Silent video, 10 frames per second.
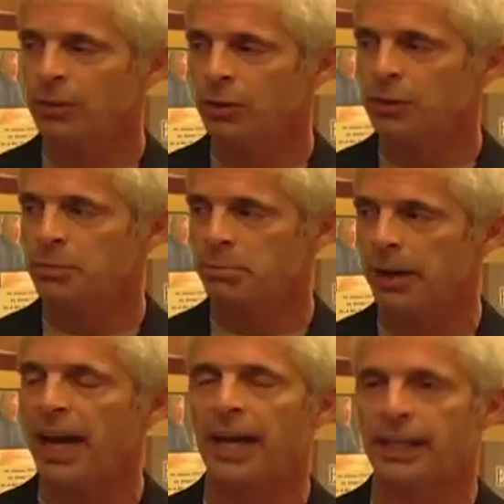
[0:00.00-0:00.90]
looked
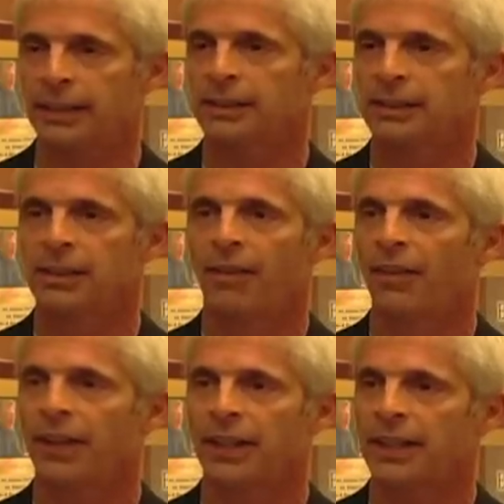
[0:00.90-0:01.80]
back
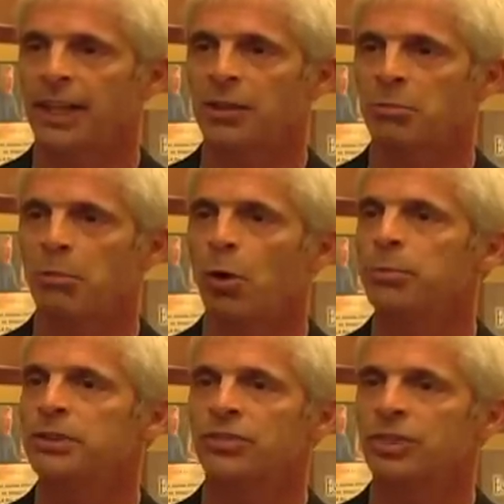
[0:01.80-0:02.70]
and had a
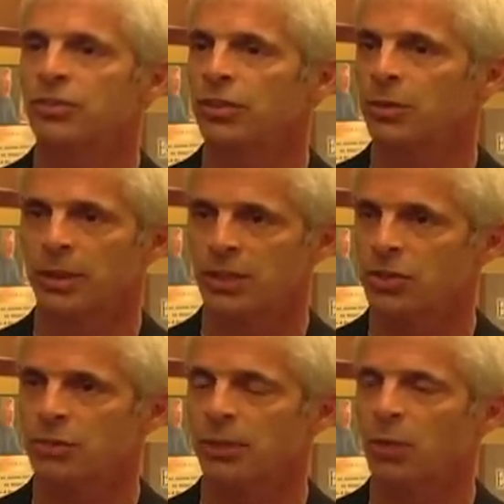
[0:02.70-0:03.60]
moment's
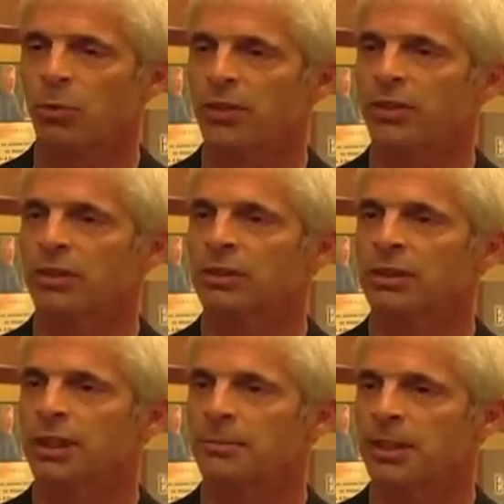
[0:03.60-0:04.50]
consideration about whether
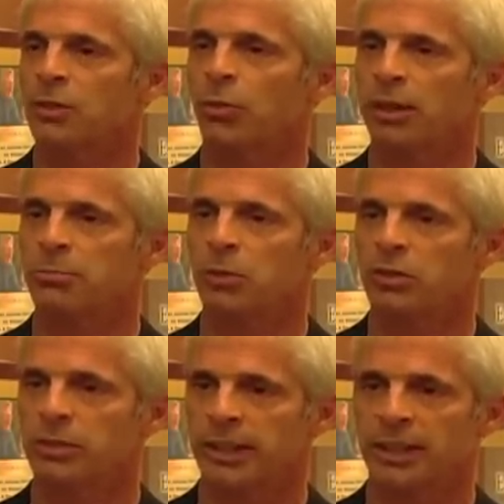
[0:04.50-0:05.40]
I made the right
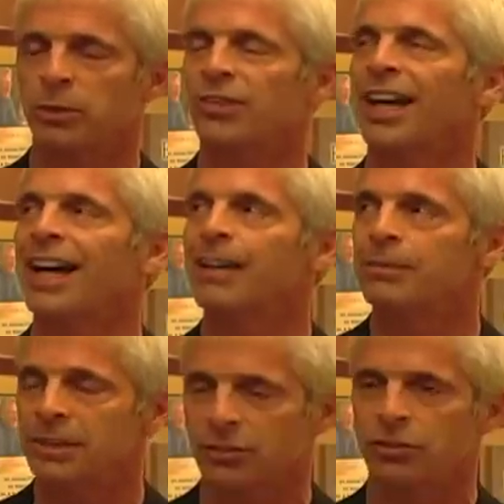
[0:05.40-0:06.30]
move or not. It was
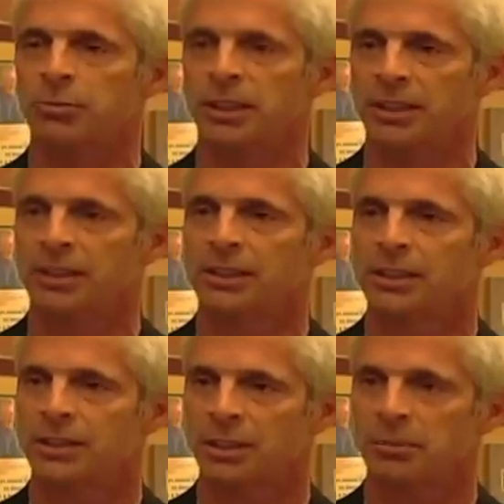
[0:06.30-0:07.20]
obvious to me
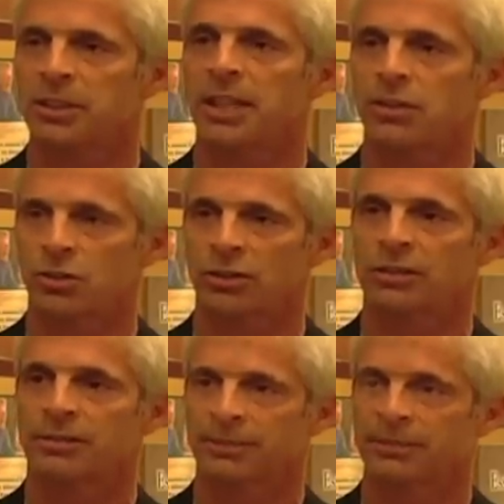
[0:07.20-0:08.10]
to come to
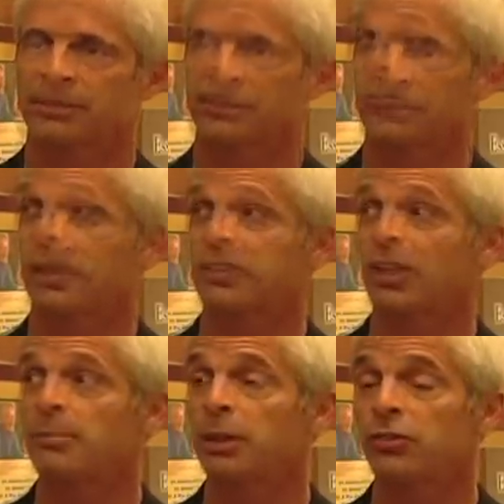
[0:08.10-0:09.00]
National. By the
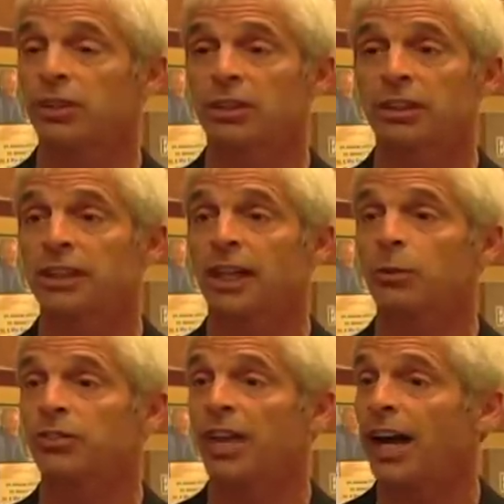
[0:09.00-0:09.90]
time I was in clinic, I
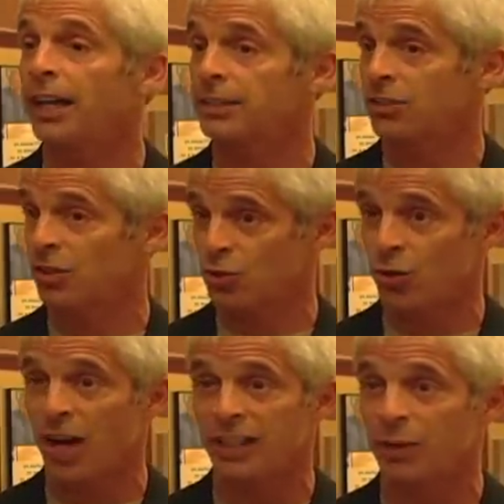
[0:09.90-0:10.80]
was hot to
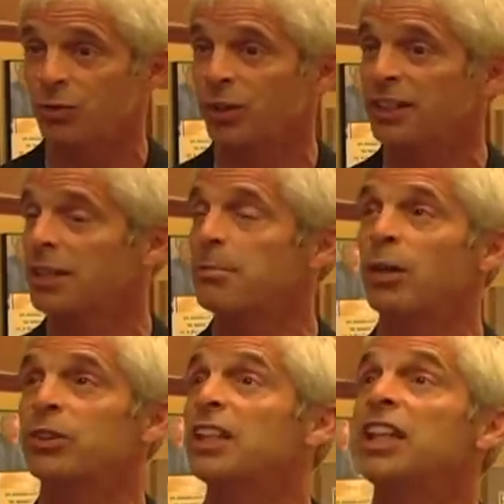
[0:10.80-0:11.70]
trot. I was ready to come
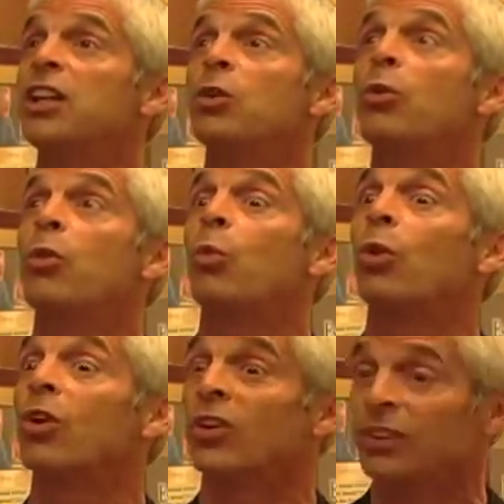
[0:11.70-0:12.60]
out and heal the
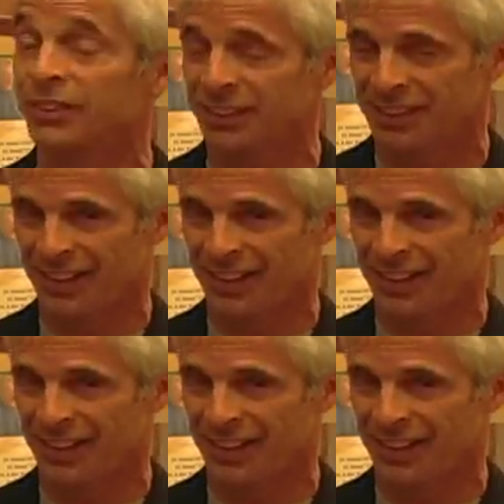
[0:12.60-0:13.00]
world.